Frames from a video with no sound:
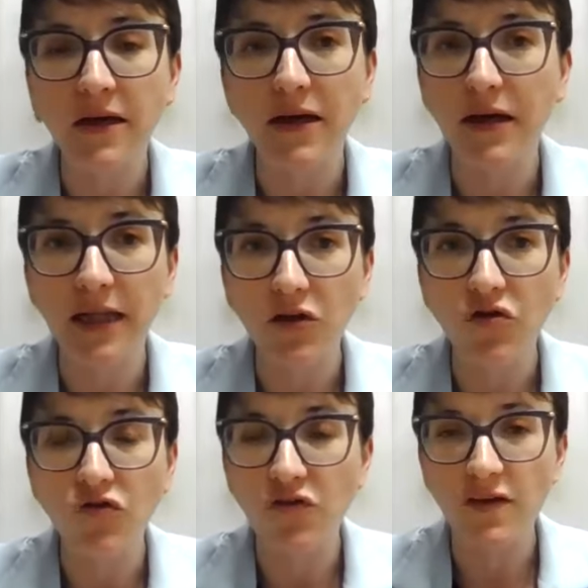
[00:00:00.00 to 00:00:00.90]
uh, that
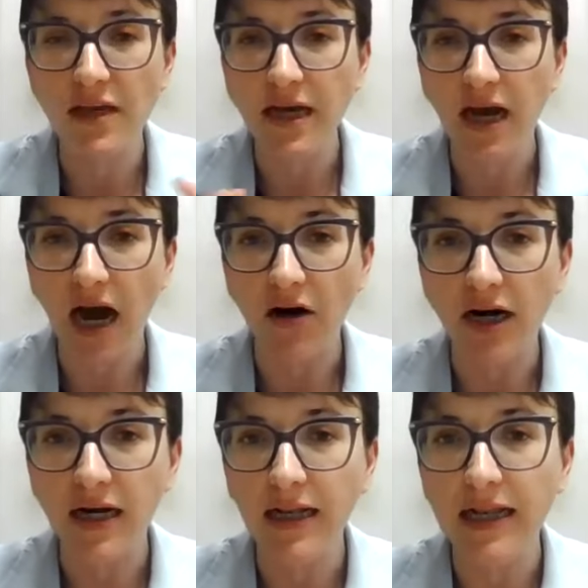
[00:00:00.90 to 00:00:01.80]
you see
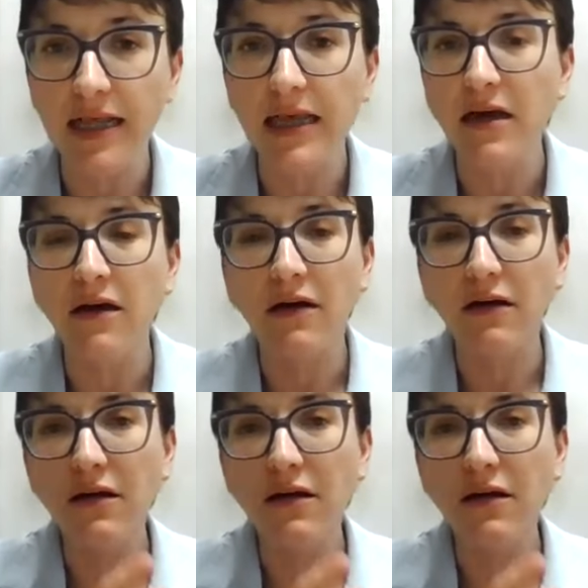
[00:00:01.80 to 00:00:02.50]
currently mm.